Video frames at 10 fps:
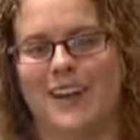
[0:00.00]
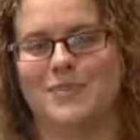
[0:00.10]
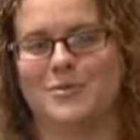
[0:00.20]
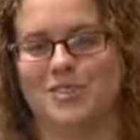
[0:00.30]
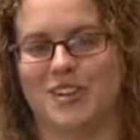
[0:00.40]

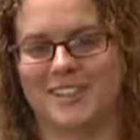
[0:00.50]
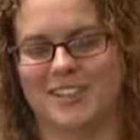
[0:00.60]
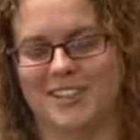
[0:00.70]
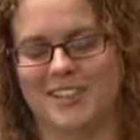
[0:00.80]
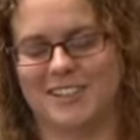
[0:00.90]
as we
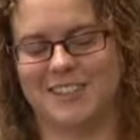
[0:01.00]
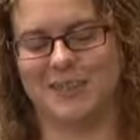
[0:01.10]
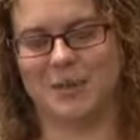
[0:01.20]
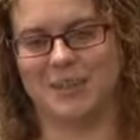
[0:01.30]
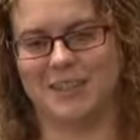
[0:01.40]
transition into
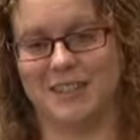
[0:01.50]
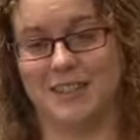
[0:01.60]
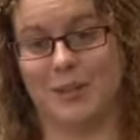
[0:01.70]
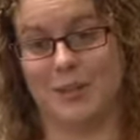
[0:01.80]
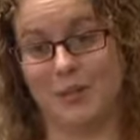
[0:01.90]
the policy a
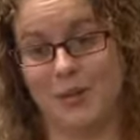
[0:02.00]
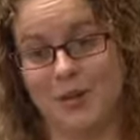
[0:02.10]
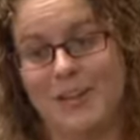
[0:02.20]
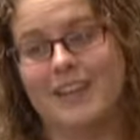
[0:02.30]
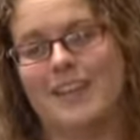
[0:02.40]
little bit
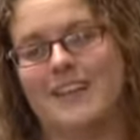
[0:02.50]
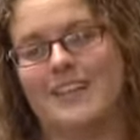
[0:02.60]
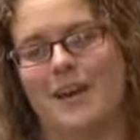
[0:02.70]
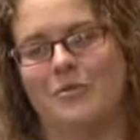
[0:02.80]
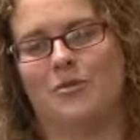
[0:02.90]
more,
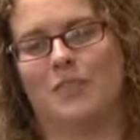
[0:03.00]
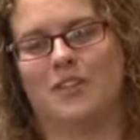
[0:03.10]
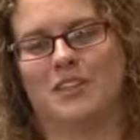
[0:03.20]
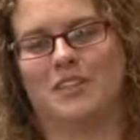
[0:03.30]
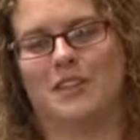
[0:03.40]
that will
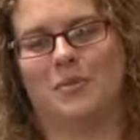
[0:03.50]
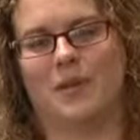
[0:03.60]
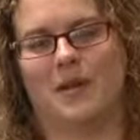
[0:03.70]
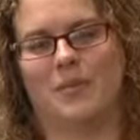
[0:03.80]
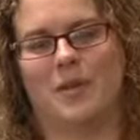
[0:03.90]
eventually
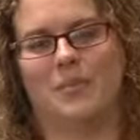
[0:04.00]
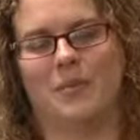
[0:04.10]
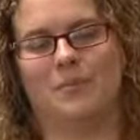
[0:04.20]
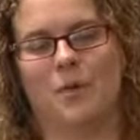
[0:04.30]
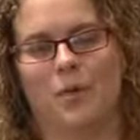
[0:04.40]
become a
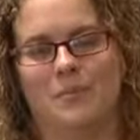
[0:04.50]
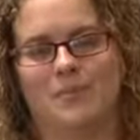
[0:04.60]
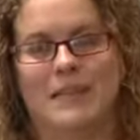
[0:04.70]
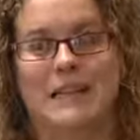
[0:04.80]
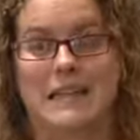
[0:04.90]
bit more
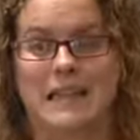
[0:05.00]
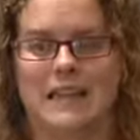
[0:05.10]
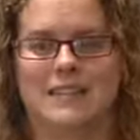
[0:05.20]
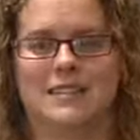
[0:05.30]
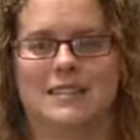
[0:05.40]

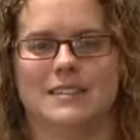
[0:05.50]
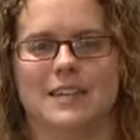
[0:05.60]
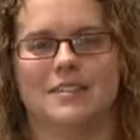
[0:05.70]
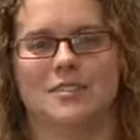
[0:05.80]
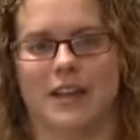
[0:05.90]
clear to the
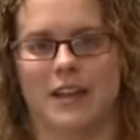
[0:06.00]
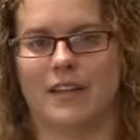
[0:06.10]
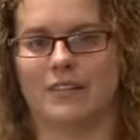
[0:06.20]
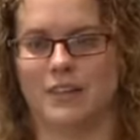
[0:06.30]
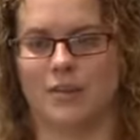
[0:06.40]
sector and how
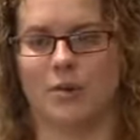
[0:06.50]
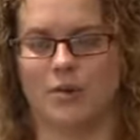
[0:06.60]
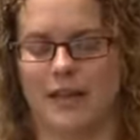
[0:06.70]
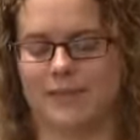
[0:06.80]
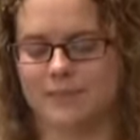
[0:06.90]
that's going to
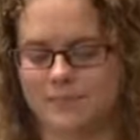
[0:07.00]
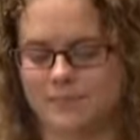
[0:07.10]
roll out.